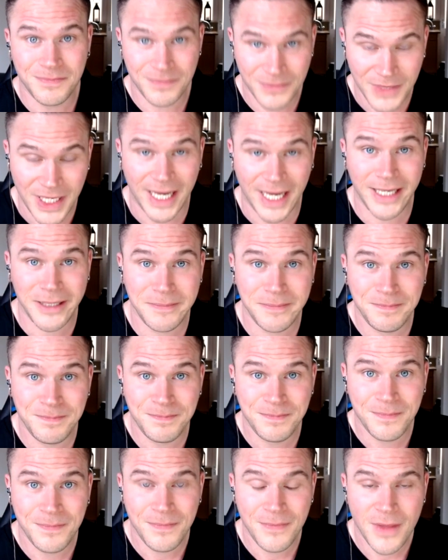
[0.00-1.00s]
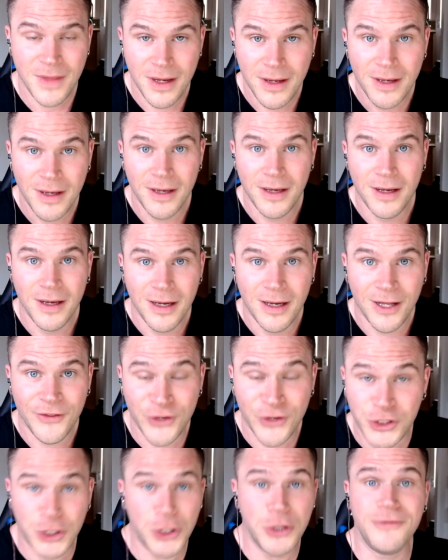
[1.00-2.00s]
yeah,
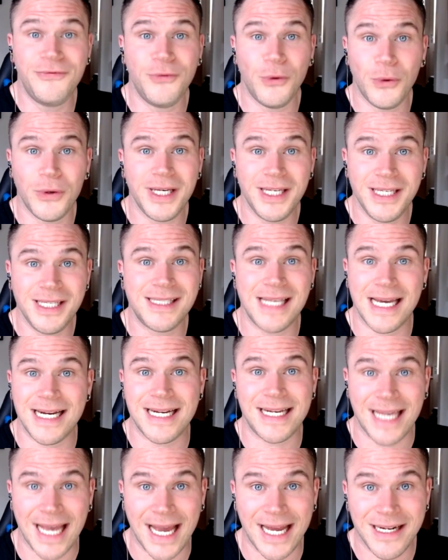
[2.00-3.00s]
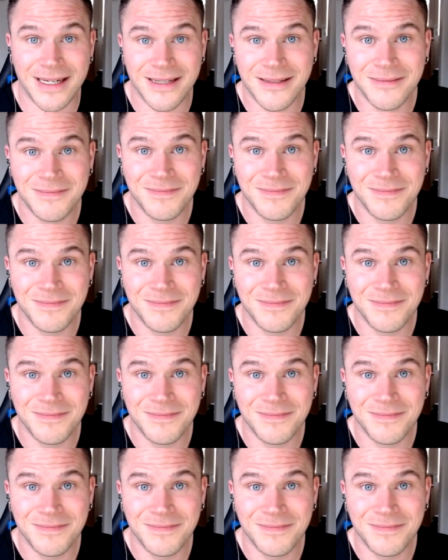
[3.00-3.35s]
the 240EZ again,